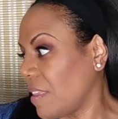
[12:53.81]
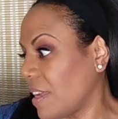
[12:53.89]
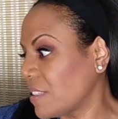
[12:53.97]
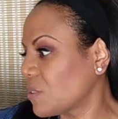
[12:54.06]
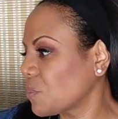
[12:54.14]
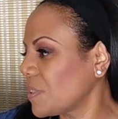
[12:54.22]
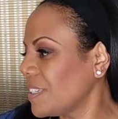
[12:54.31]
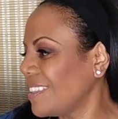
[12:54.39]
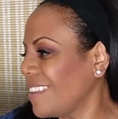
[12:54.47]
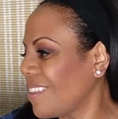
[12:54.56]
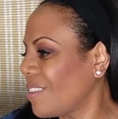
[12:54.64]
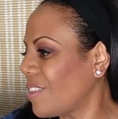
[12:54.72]
that's
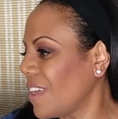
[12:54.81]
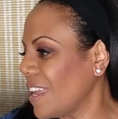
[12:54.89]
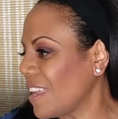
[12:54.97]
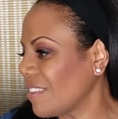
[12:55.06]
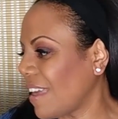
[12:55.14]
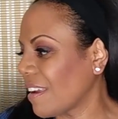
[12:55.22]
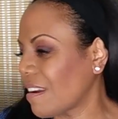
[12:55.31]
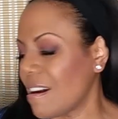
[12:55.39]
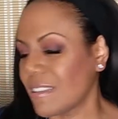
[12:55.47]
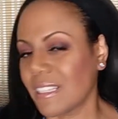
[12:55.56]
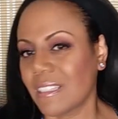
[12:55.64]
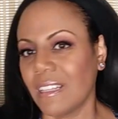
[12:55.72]
really the thing that
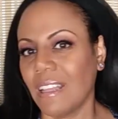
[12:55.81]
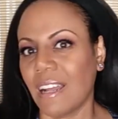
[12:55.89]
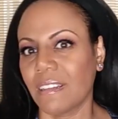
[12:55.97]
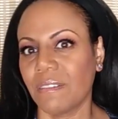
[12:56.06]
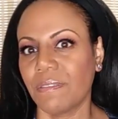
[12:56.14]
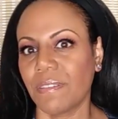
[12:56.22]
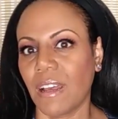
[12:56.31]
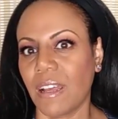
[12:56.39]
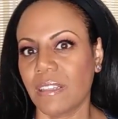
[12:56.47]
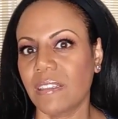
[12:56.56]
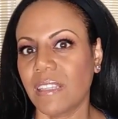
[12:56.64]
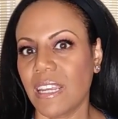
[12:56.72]
causes a lot of
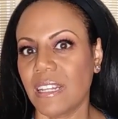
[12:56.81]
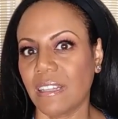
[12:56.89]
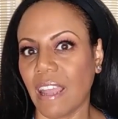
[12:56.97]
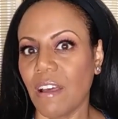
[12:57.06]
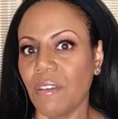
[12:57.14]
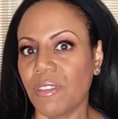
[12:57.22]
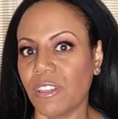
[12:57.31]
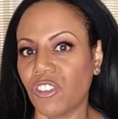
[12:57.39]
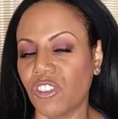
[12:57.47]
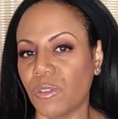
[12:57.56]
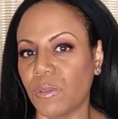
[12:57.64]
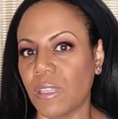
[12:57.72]
skin and health
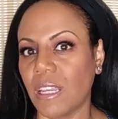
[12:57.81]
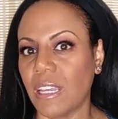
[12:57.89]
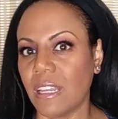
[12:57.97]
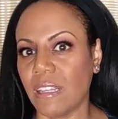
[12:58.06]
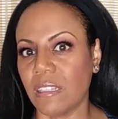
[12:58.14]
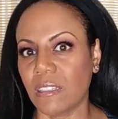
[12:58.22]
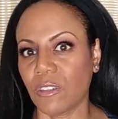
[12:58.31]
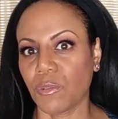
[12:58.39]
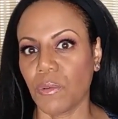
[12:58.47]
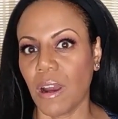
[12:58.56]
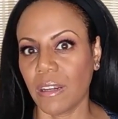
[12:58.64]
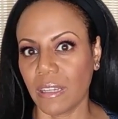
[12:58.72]
issues is
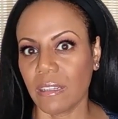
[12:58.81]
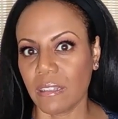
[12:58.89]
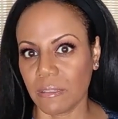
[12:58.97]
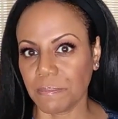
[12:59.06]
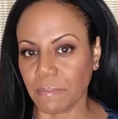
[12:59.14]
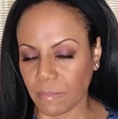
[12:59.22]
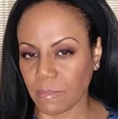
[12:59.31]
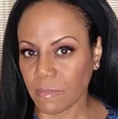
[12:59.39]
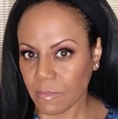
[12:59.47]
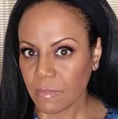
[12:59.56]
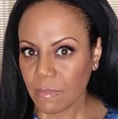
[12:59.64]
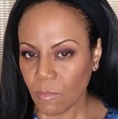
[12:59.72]
chronic
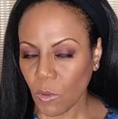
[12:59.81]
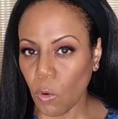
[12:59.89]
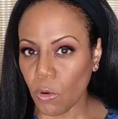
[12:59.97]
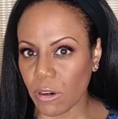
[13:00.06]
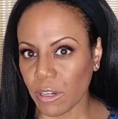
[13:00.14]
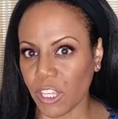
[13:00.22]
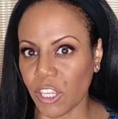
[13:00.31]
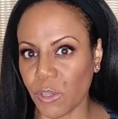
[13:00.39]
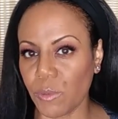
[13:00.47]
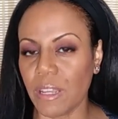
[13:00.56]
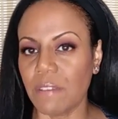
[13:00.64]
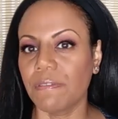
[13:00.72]
or
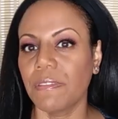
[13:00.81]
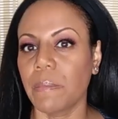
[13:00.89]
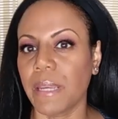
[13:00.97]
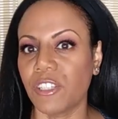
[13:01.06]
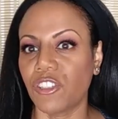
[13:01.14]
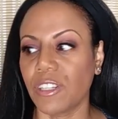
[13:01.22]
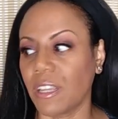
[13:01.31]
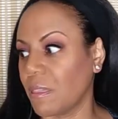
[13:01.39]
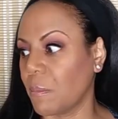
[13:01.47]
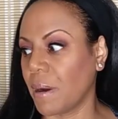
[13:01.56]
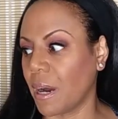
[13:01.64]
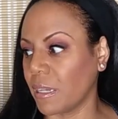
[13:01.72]
acute inflammation
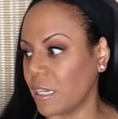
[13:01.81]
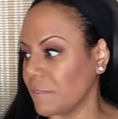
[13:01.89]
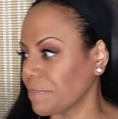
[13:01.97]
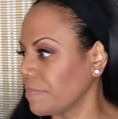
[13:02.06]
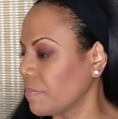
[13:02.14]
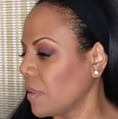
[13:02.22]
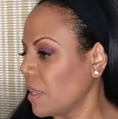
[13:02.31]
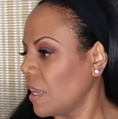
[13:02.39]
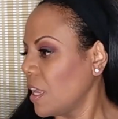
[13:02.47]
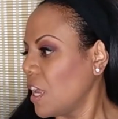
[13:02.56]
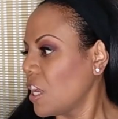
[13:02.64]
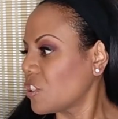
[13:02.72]
in the body.
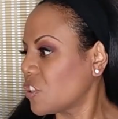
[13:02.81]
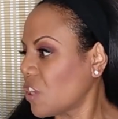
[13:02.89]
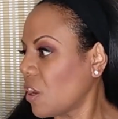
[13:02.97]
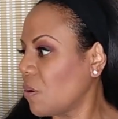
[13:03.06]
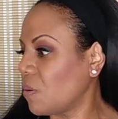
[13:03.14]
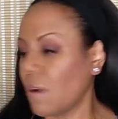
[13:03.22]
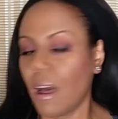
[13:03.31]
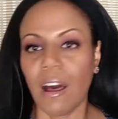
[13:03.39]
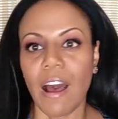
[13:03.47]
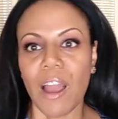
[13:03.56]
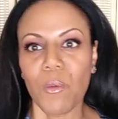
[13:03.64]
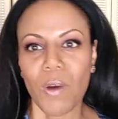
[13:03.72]
So
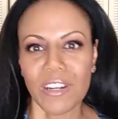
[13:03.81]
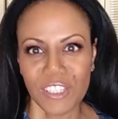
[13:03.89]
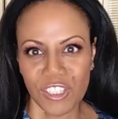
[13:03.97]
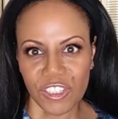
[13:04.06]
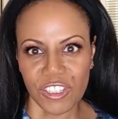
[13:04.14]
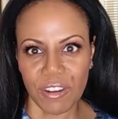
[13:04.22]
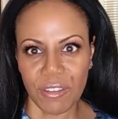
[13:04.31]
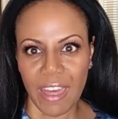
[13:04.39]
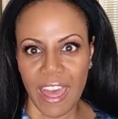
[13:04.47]
I wanted to share